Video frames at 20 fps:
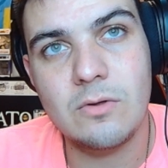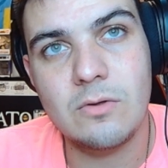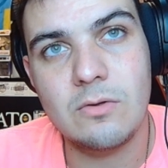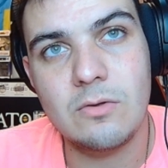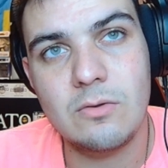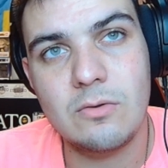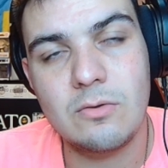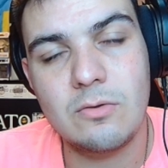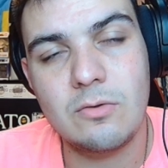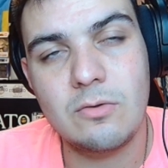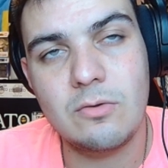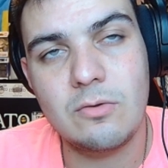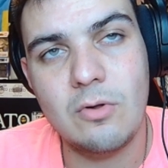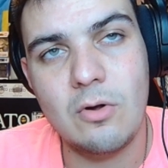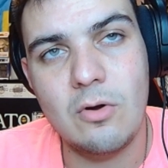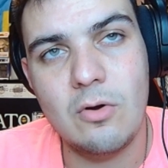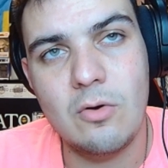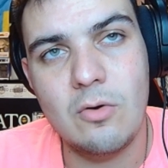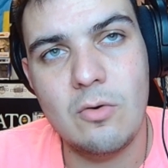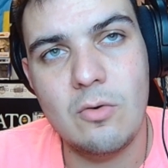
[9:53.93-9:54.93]

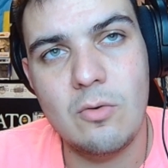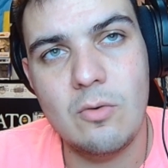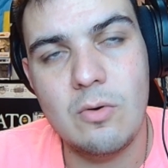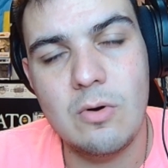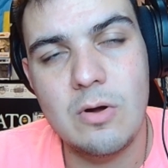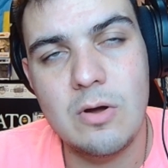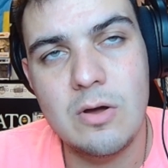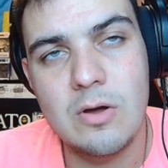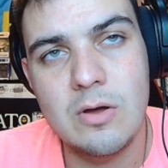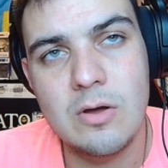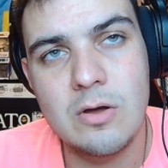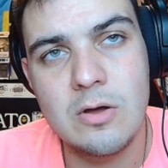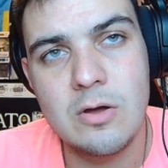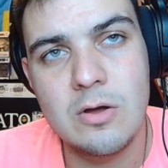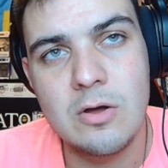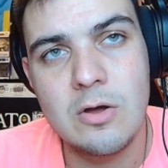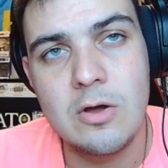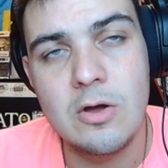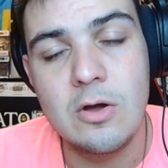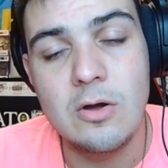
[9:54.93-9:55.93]
So,
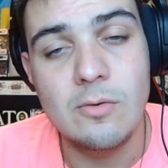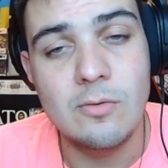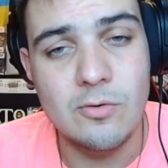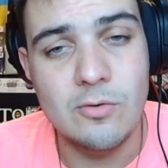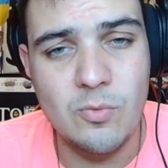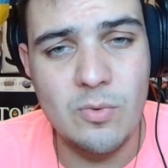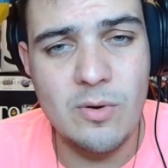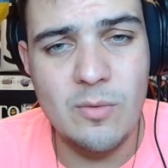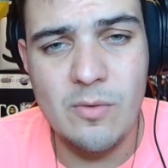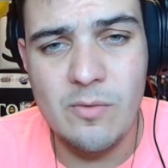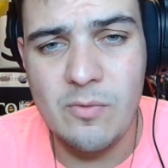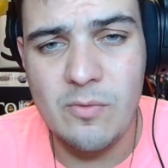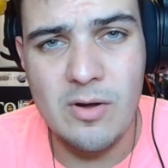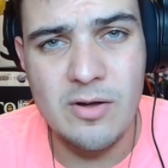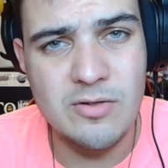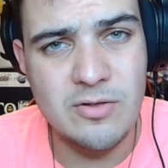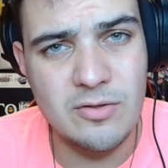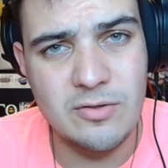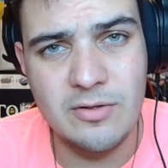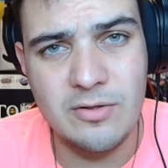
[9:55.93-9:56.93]
which Werewolf
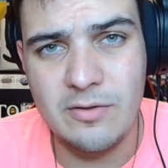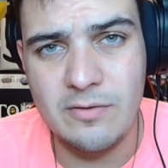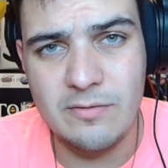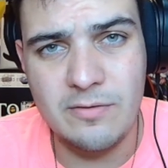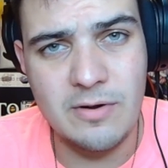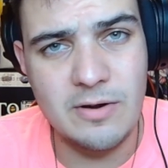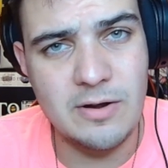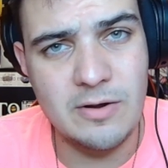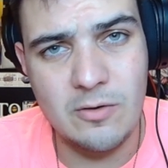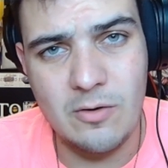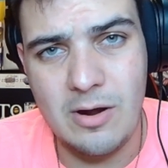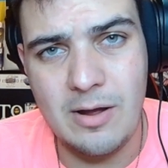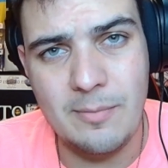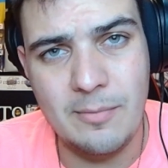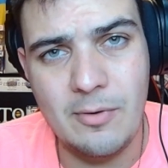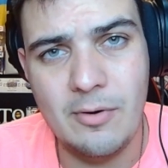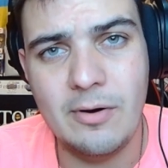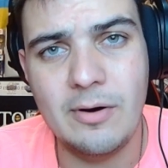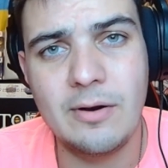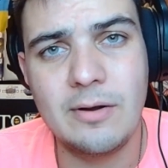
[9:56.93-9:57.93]
Wash is still a very great
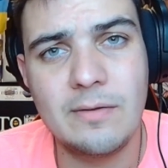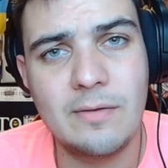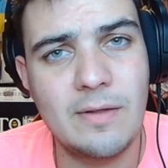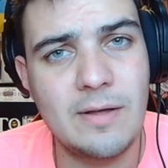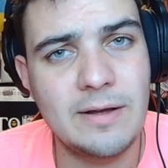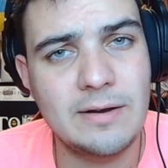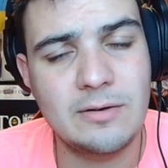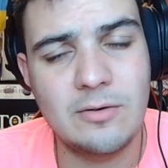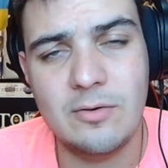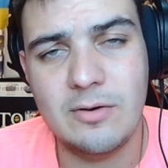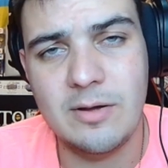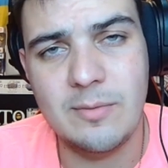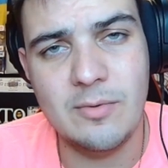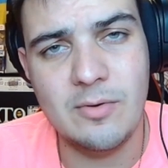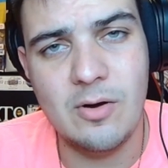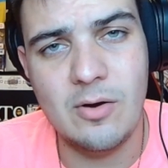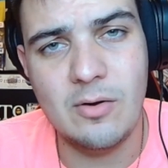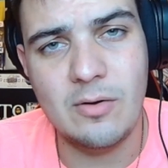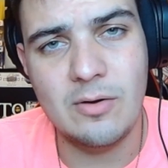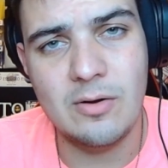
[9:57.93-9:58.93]
bar. Like, don't get me
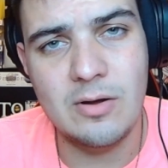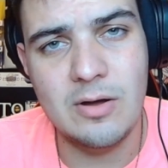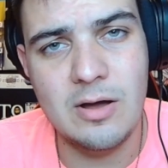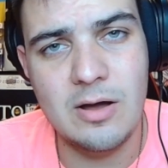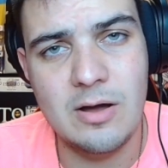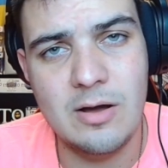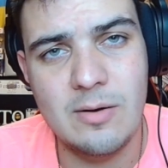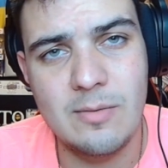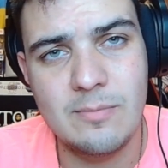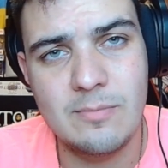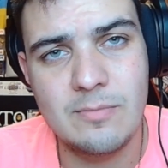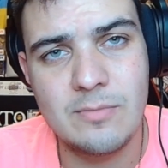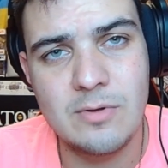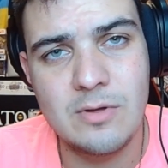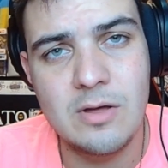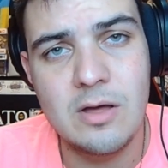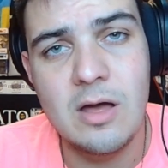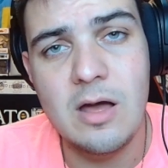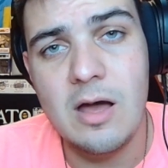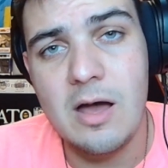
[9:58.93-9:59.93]
wrong.
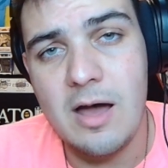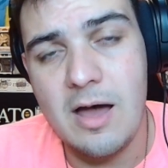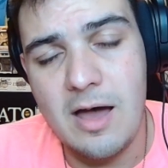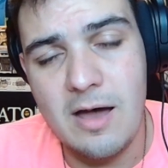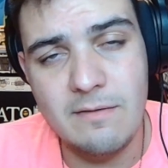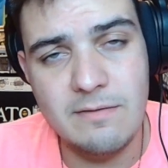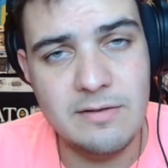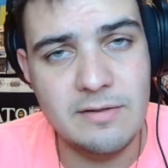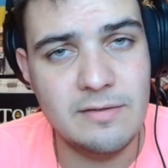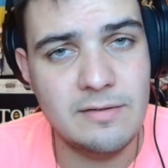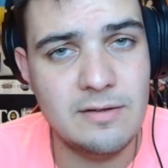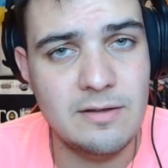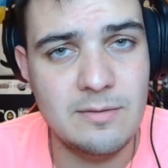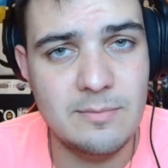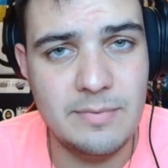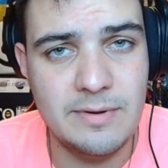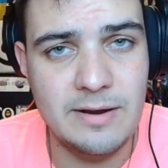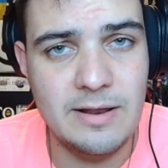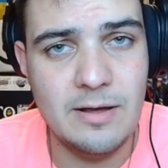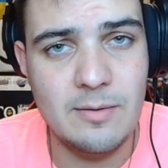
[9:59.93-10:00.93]
Obviously, it
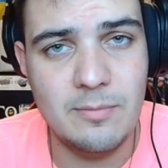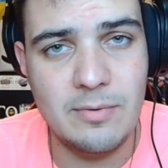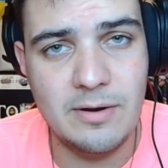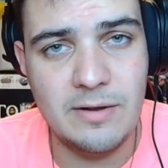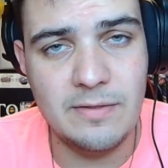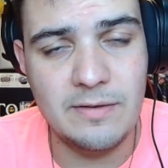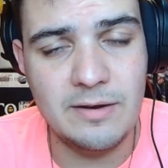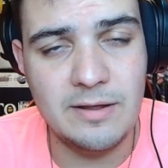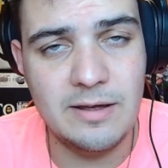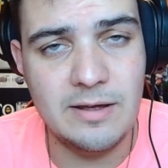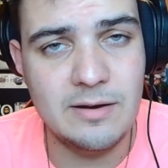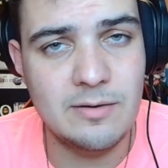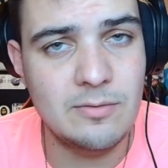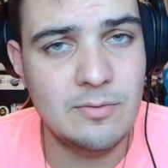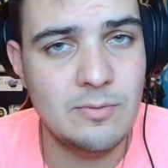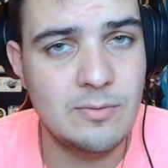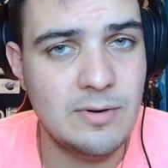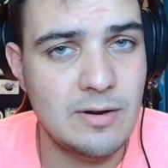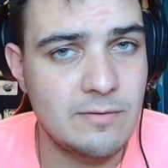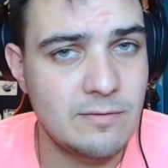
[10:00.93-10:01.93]
beat out Brick of the Dead
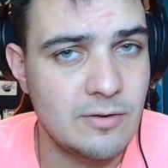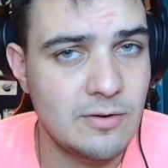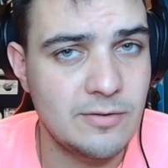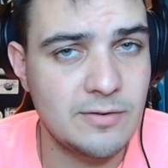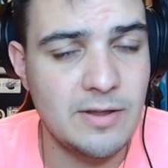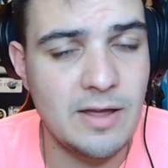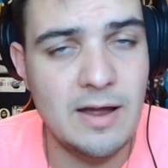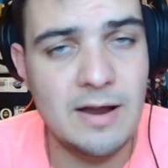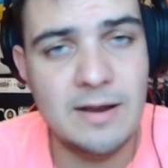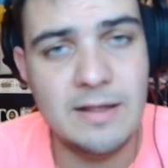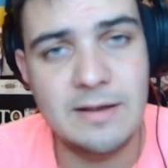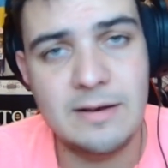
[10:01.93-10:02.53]
when I first got it,